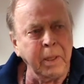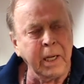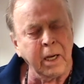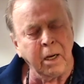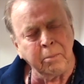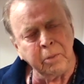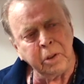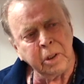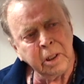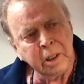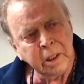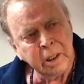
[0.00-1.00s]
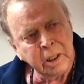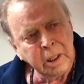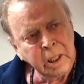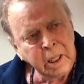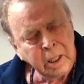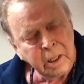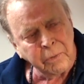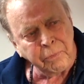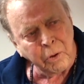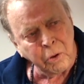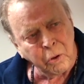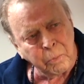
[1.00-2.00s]
becomes the
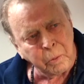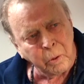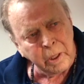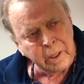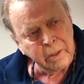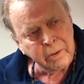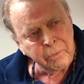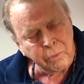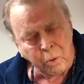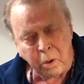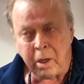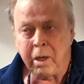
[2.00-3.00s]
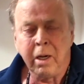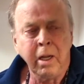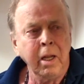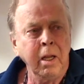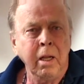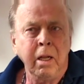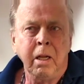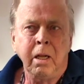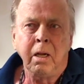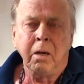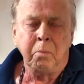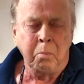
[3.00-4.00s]
focal point for
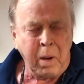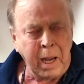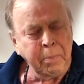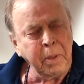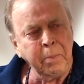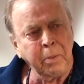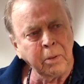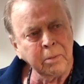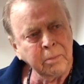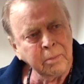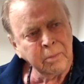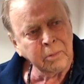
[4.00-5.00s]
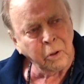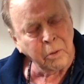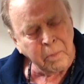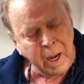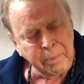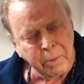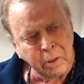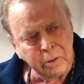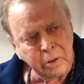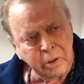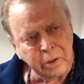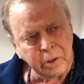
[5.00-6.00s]
my people on my
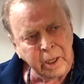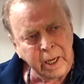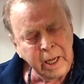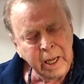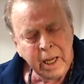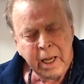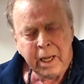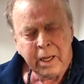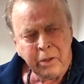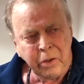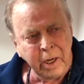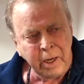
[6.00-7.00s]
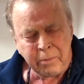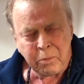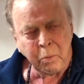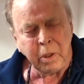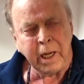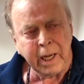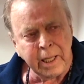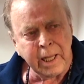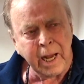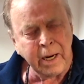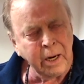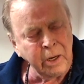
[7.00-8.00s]
boats to say, gee, when you get
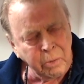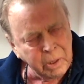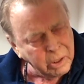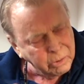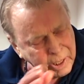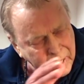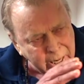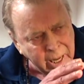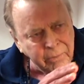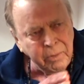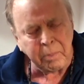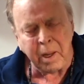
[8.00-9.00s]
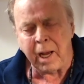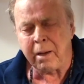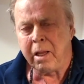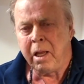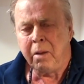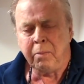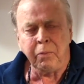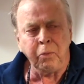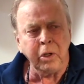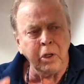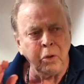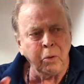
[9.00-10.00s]
down there, you want to go down half a block. Before you